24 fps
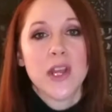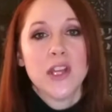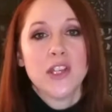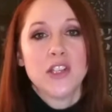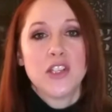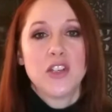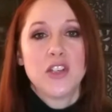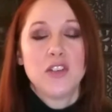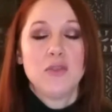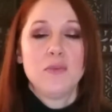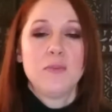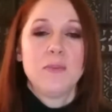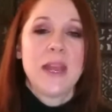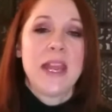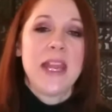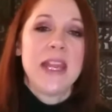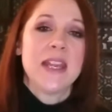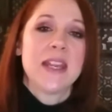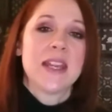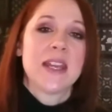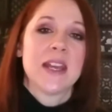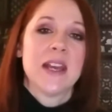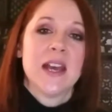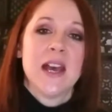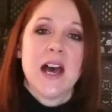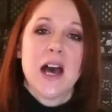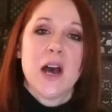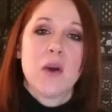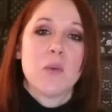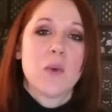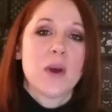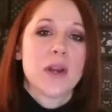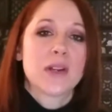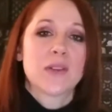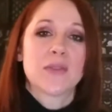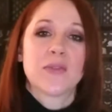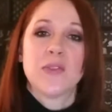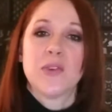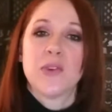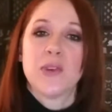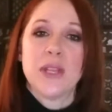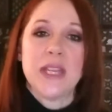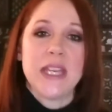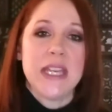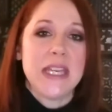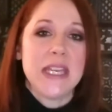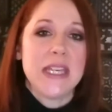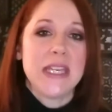to make a
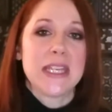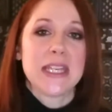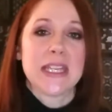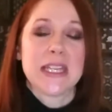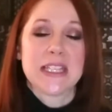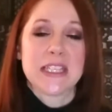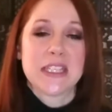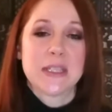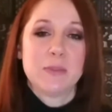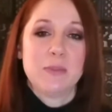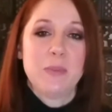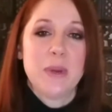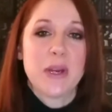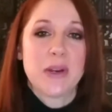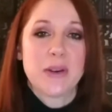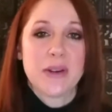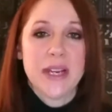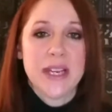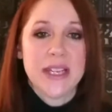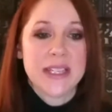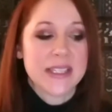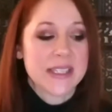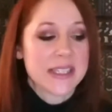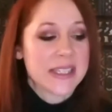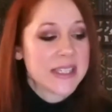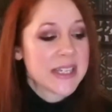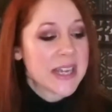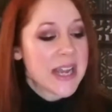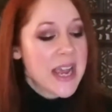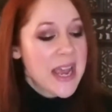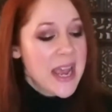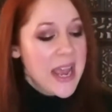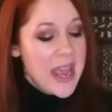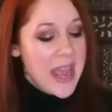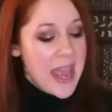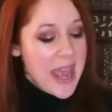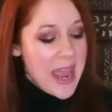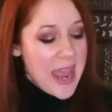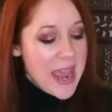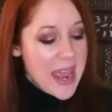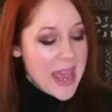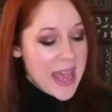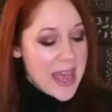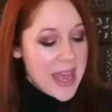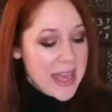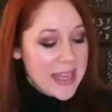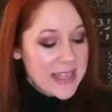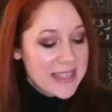wonderful eating experience.
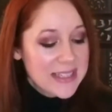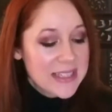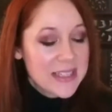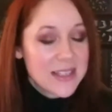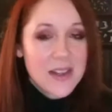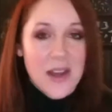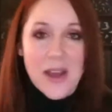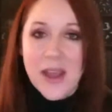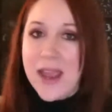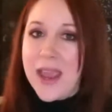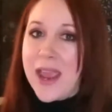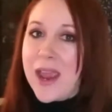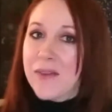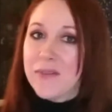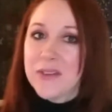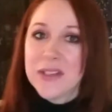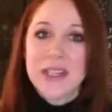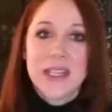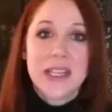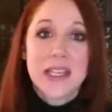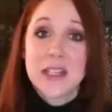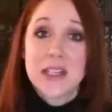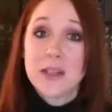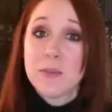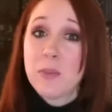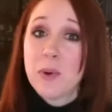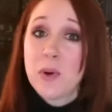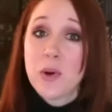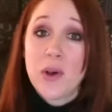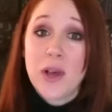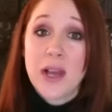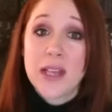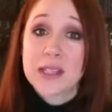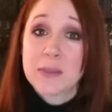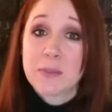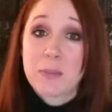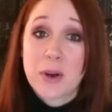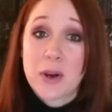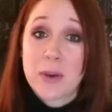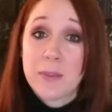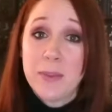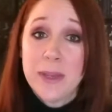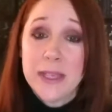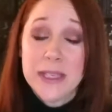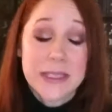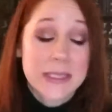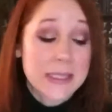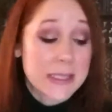And everything in the bowl has a
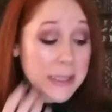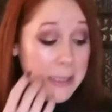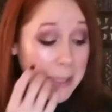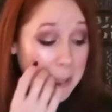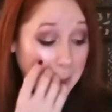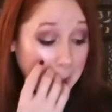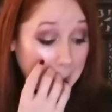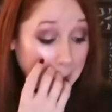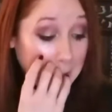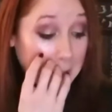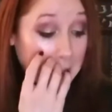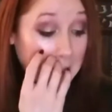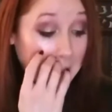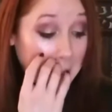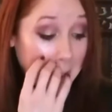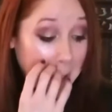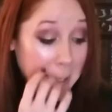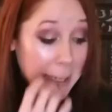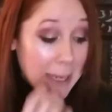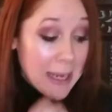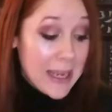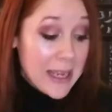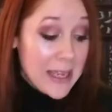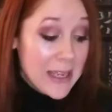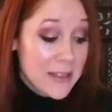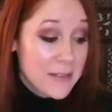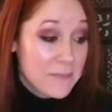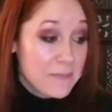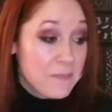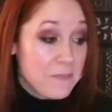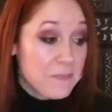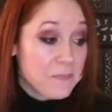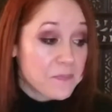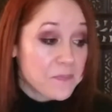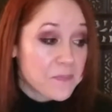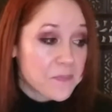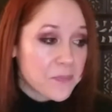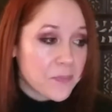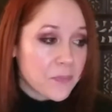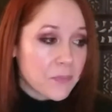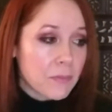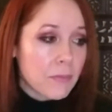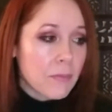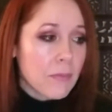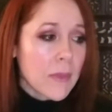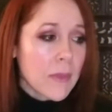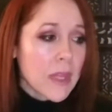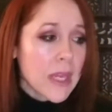purpose. And
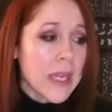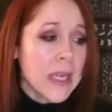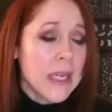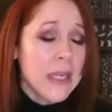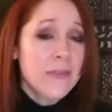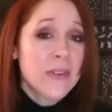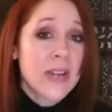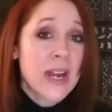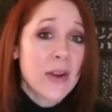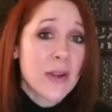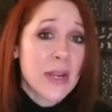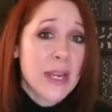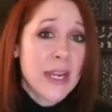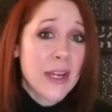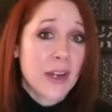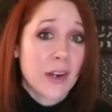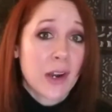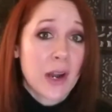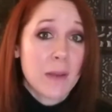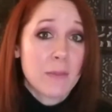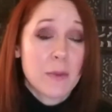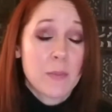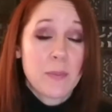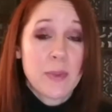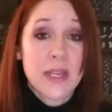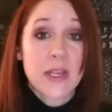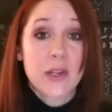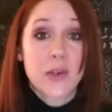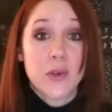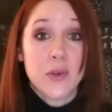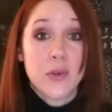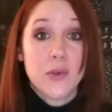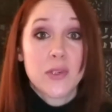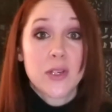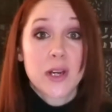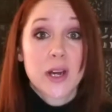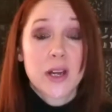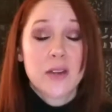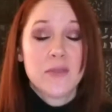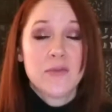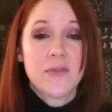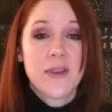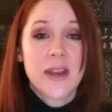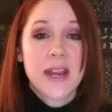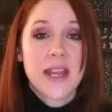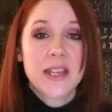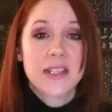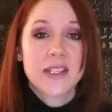even out here, I'm a big udon
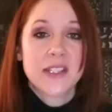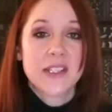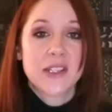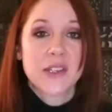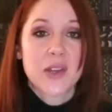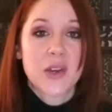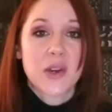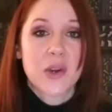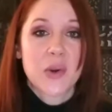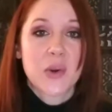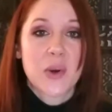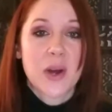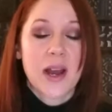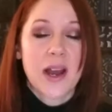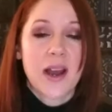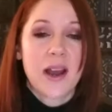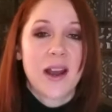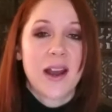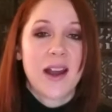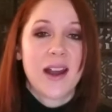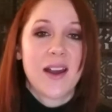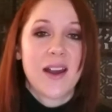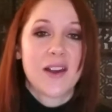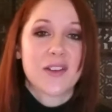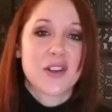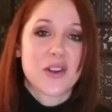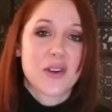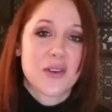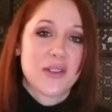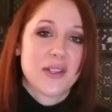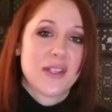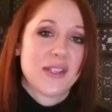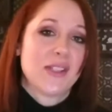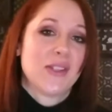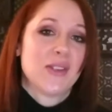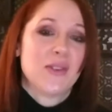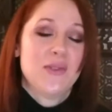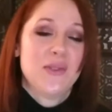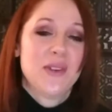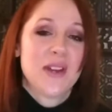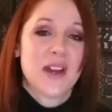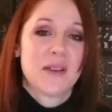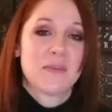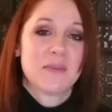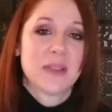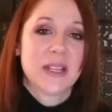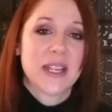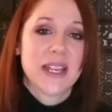fan, so I'll go to this
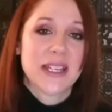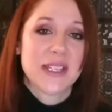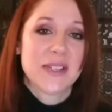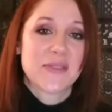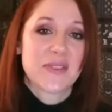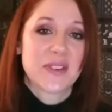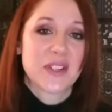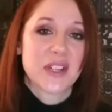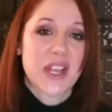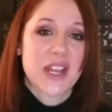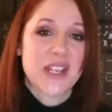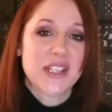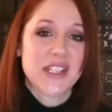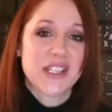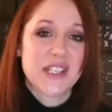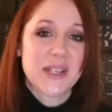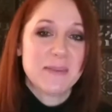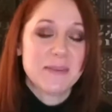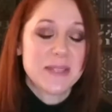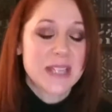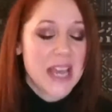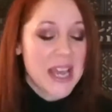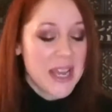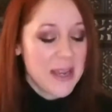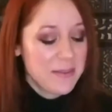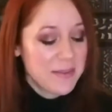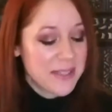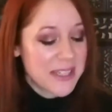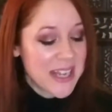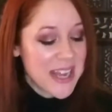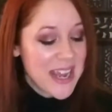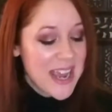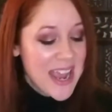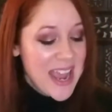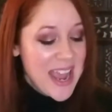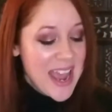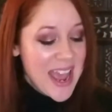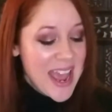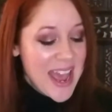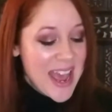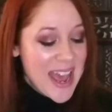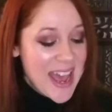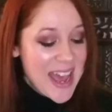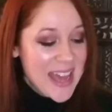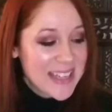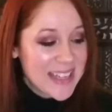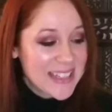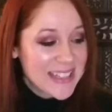udon place for lunch sometimes,
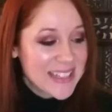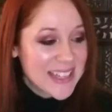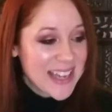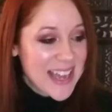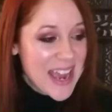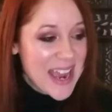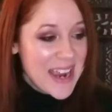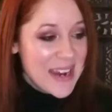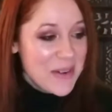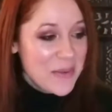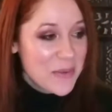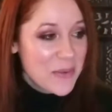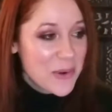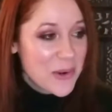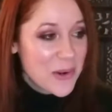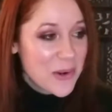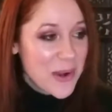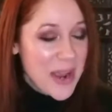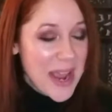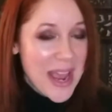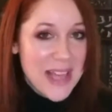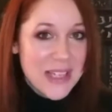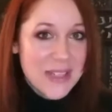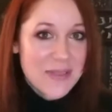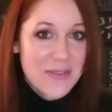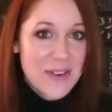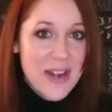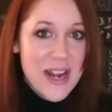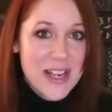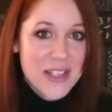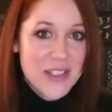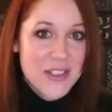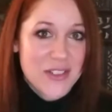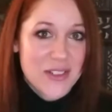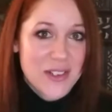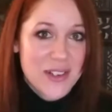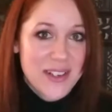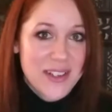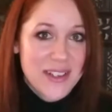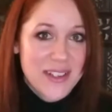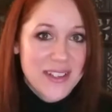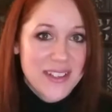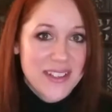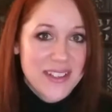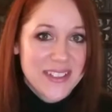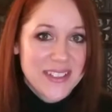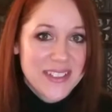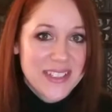and I will ask for extra
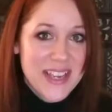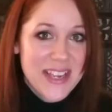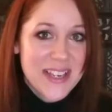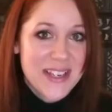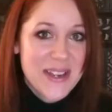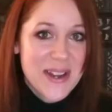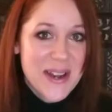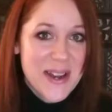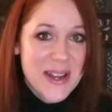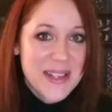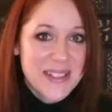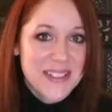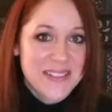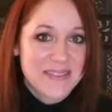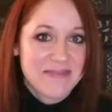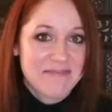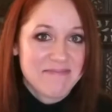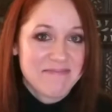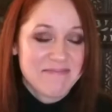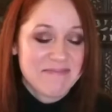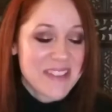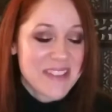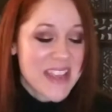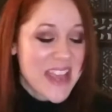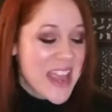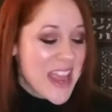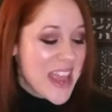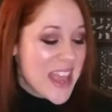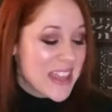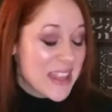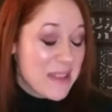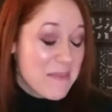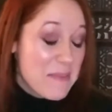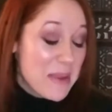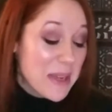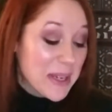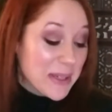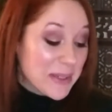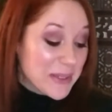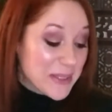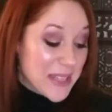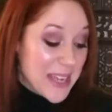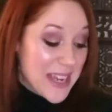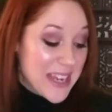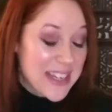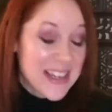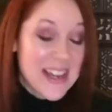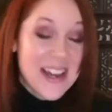daikon. The pickled
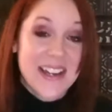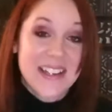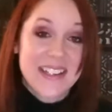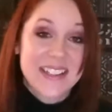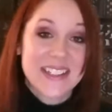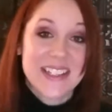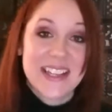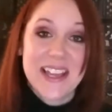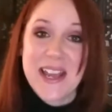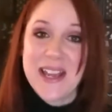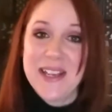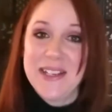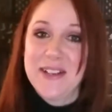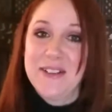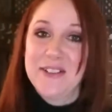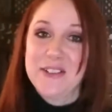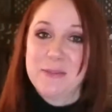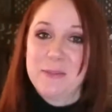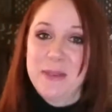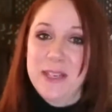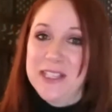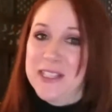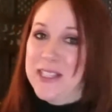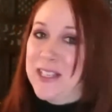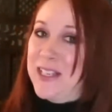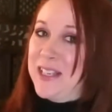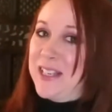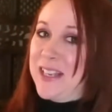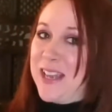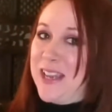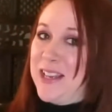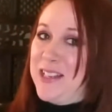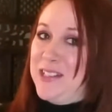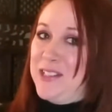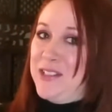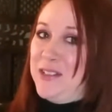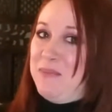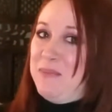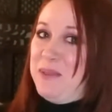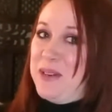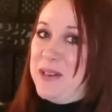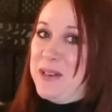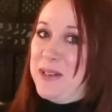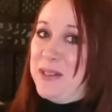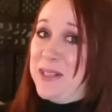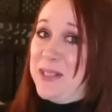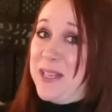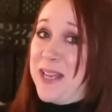daikon, and the guy knows me. He's like, extra
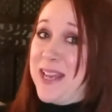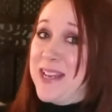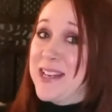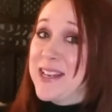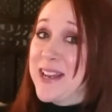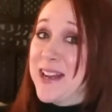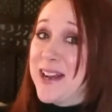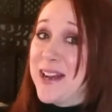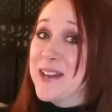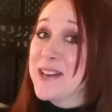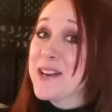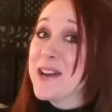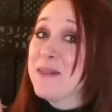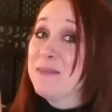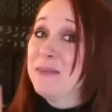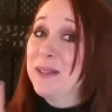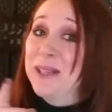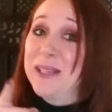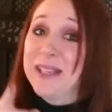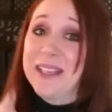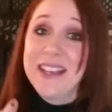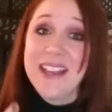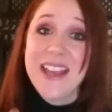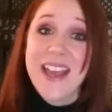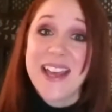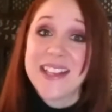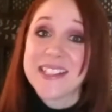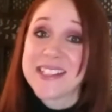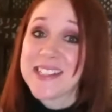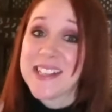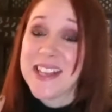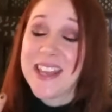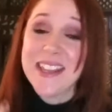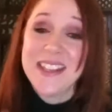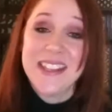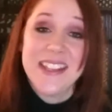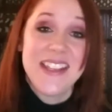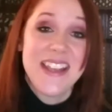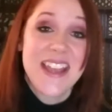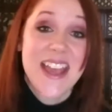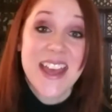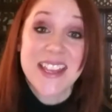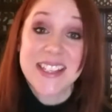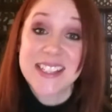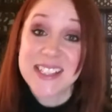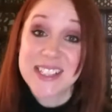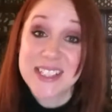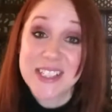pickled daikon? I'm like, yes,
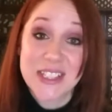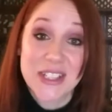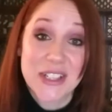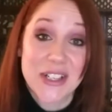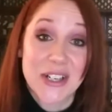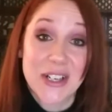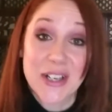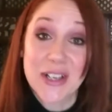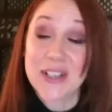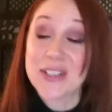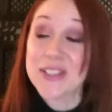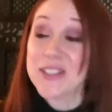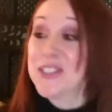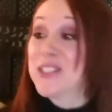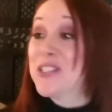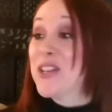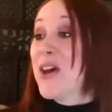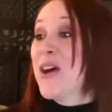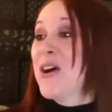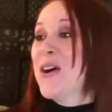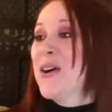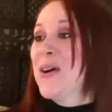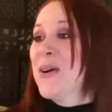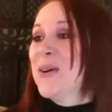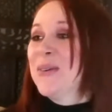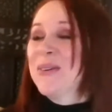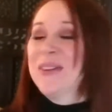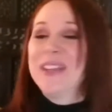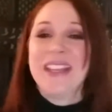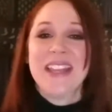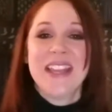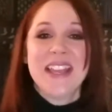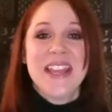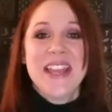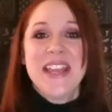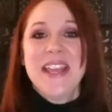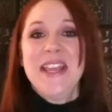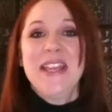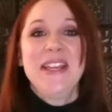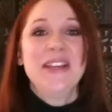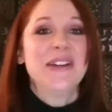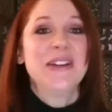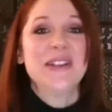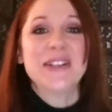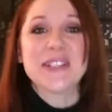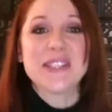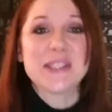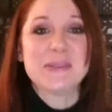yes, sir. So he
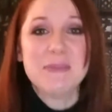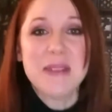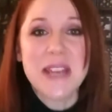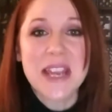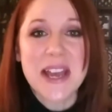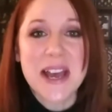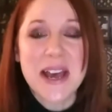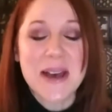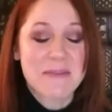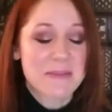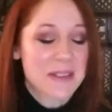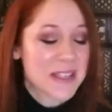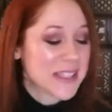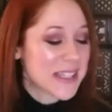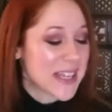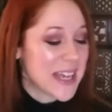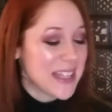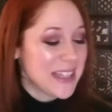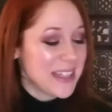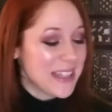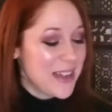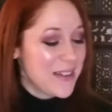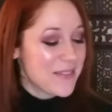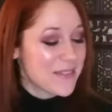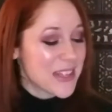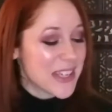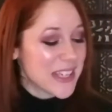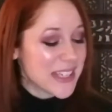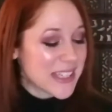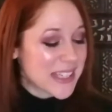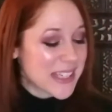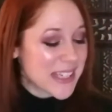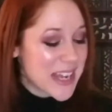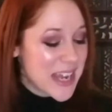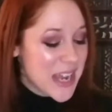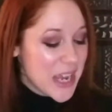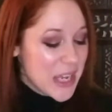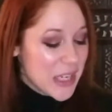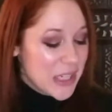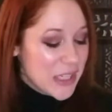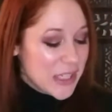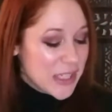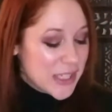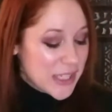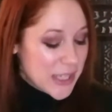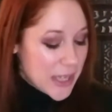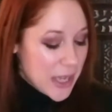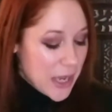hooks me up because I love this.
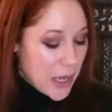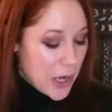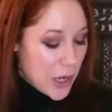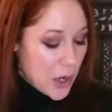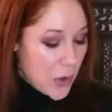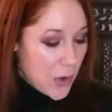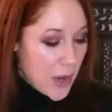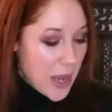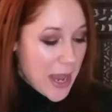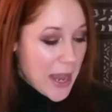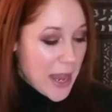So